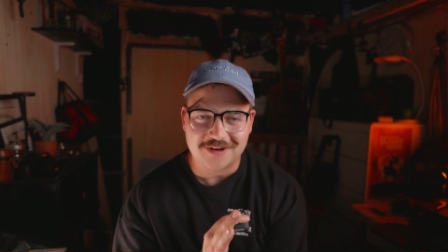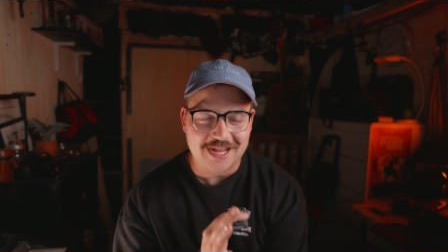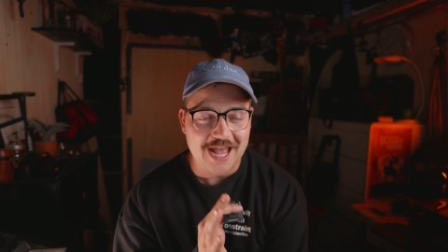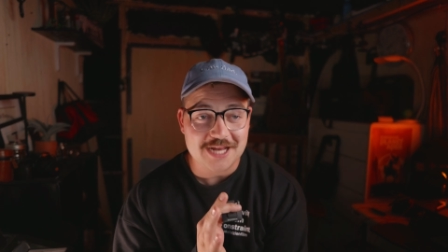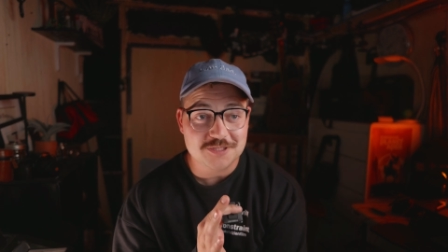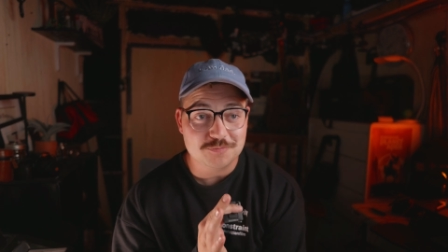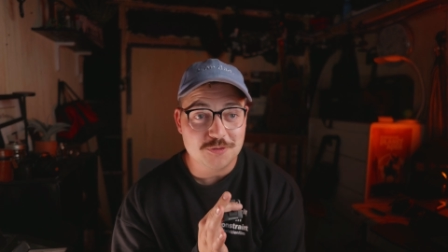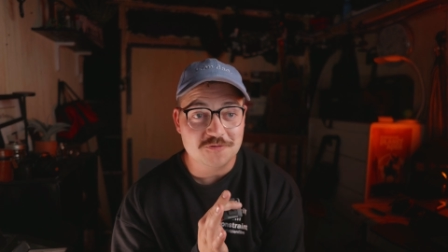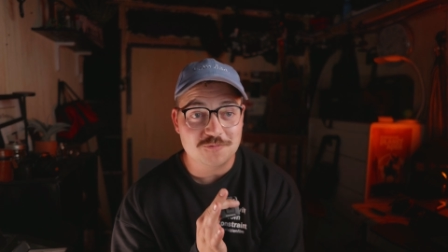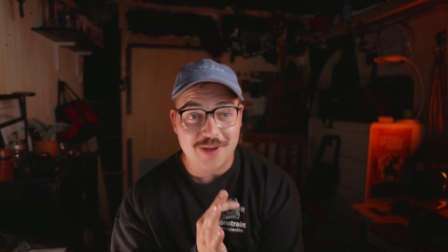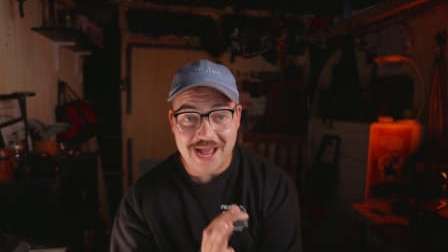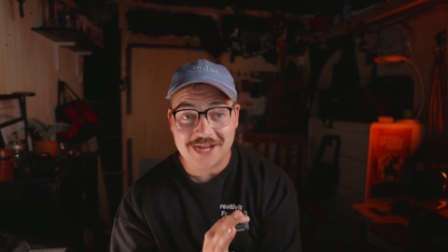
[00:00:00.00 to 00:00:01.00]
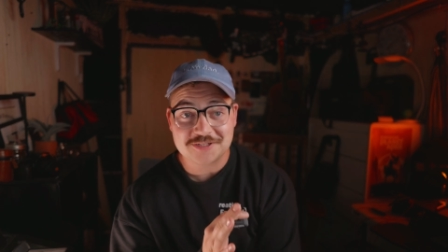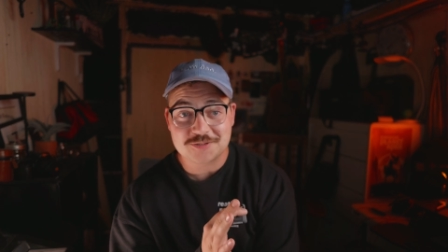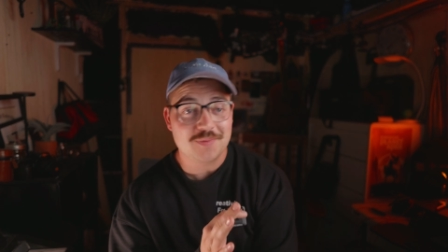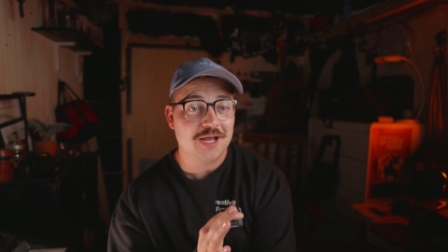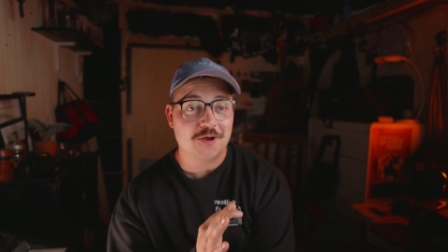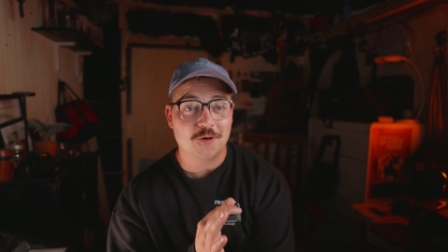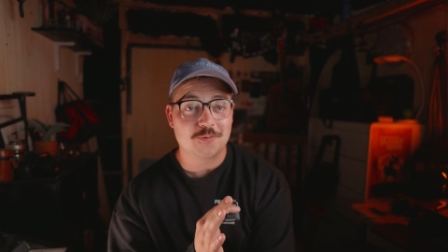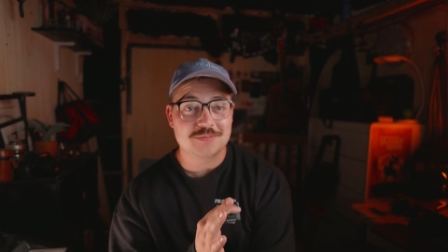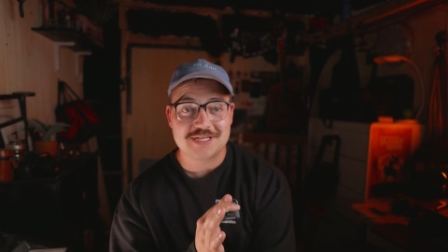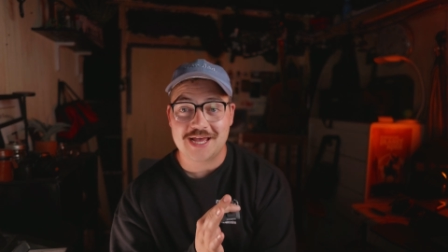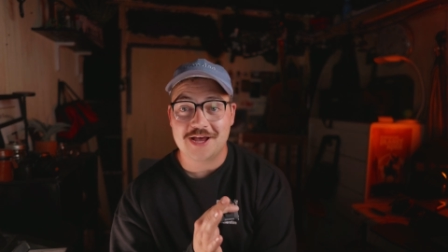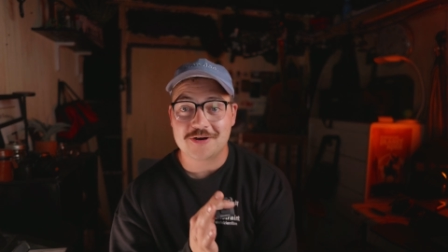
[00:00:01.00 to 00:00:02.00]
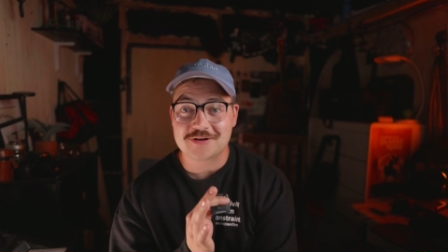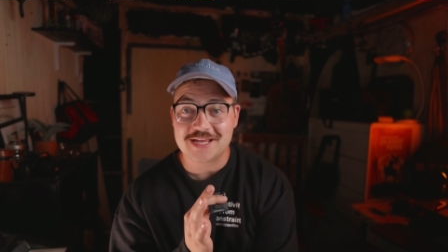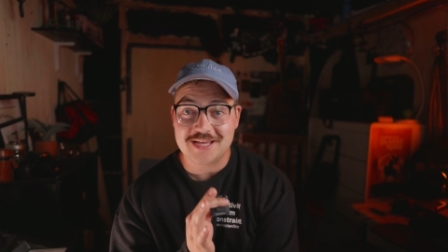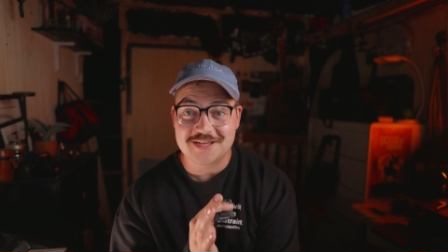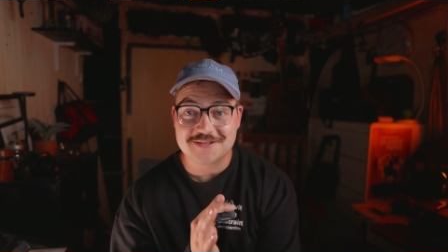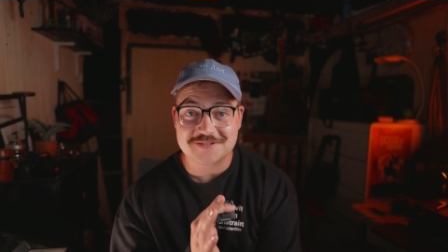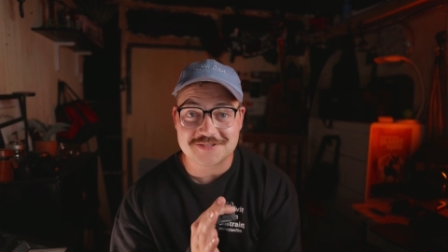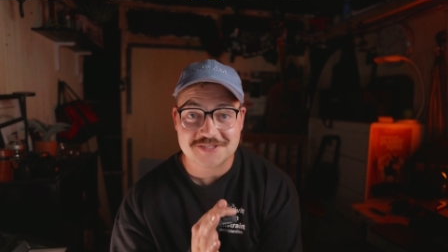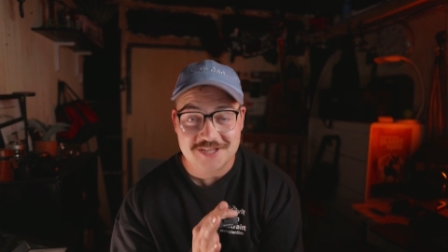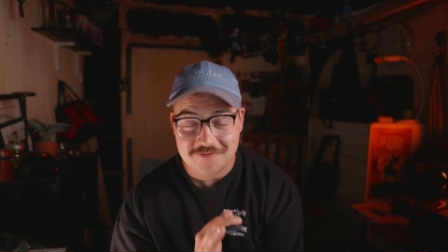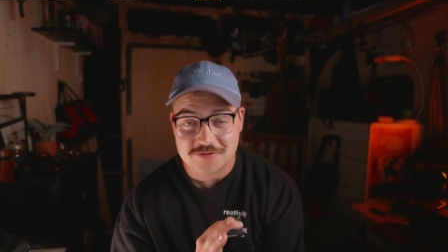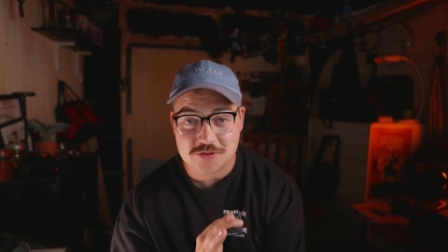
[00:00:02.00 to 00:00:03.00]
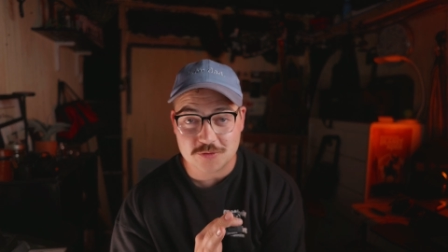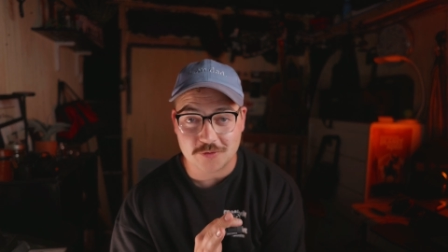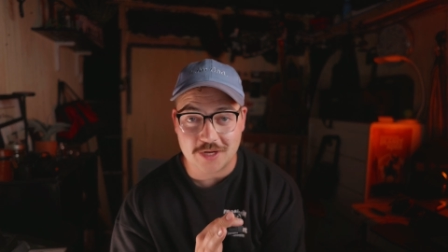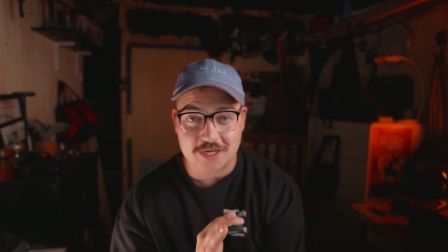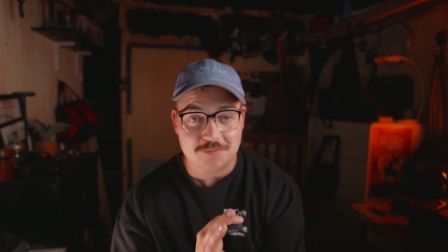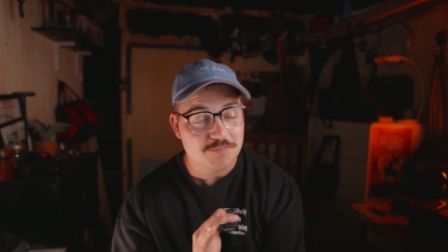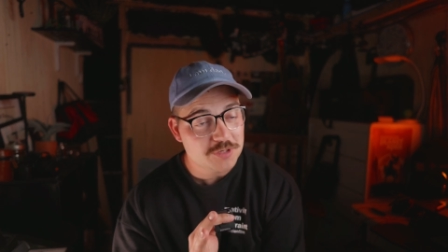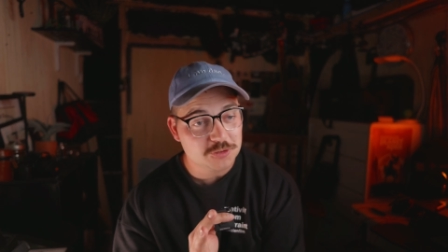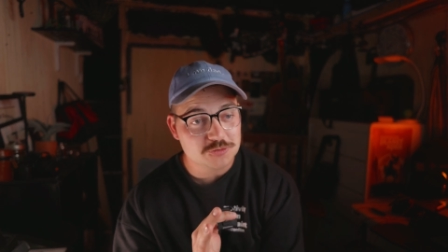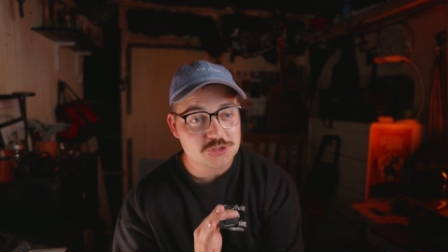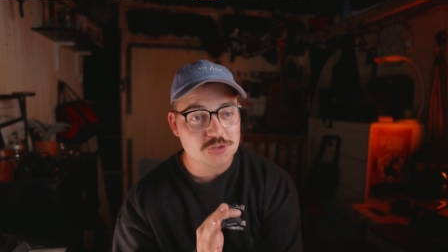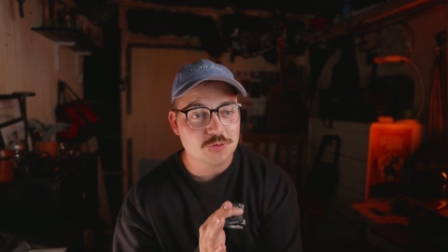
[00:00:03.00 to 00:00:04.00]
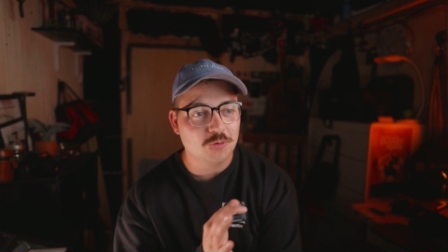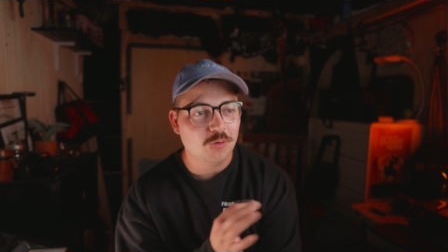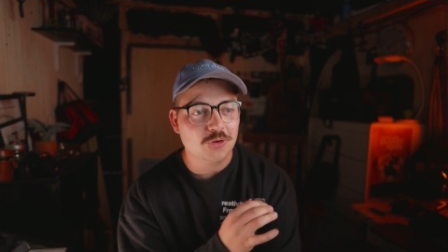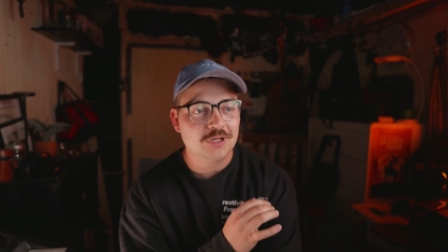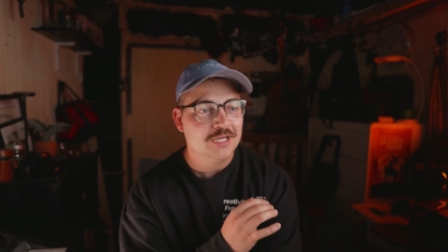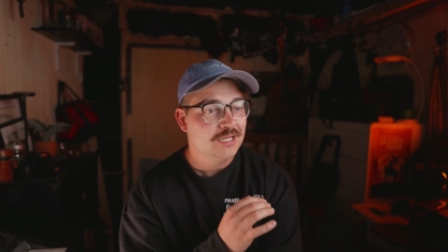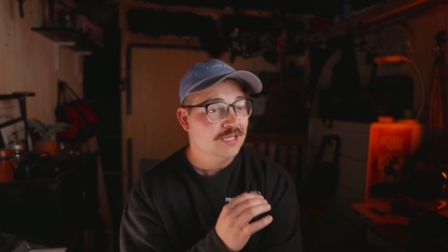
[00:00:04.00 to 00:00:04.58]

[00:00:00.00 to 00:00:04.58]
I had to move back to my hometown in 7th grade, middle school,